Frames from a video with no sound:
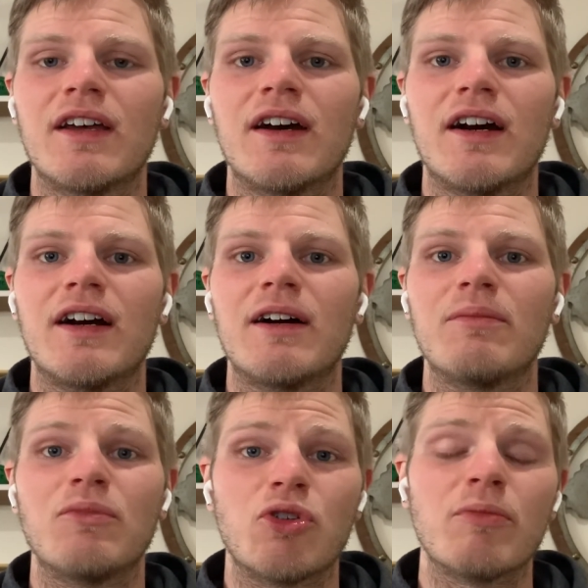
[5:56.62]

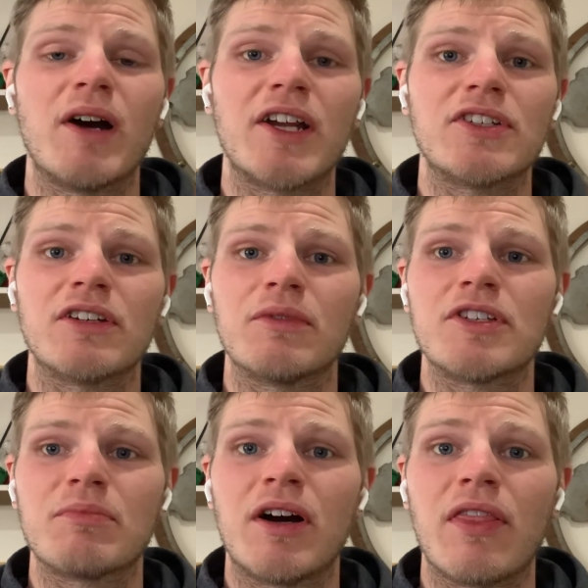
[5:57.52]
Your body's going to
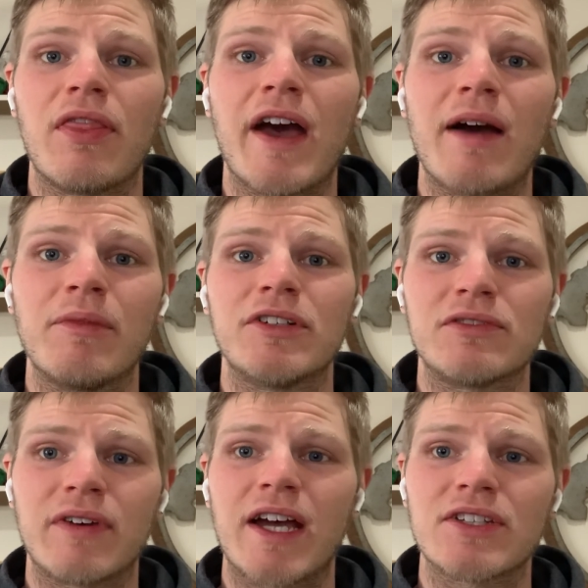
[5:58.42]
respond that
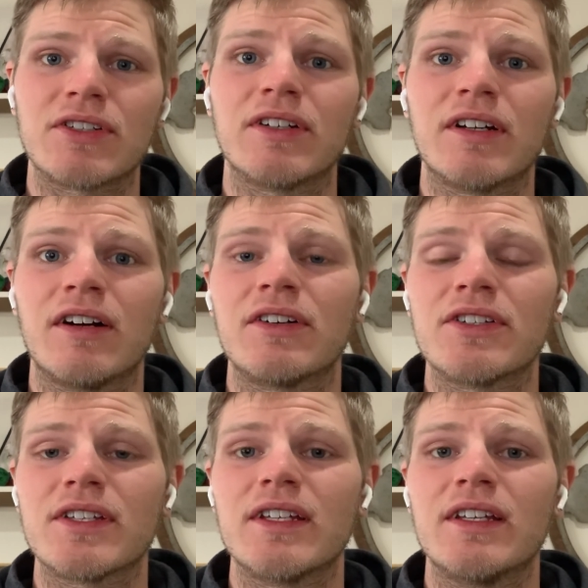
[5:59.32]
much faster. And
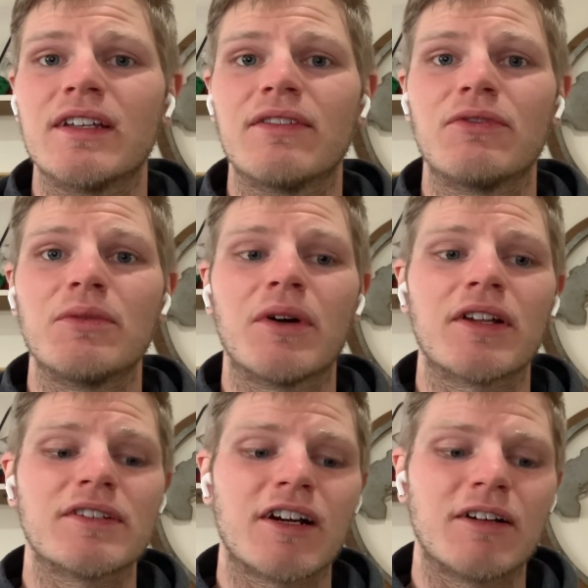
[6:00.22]
honestly, if we
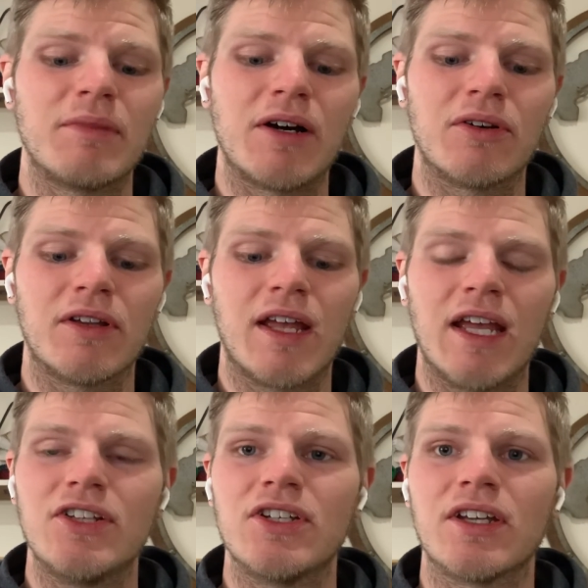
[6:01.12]
want to talk about
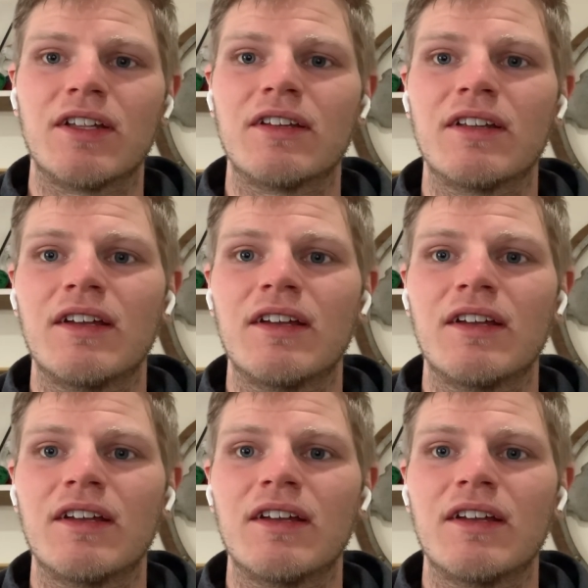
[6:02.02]
aging and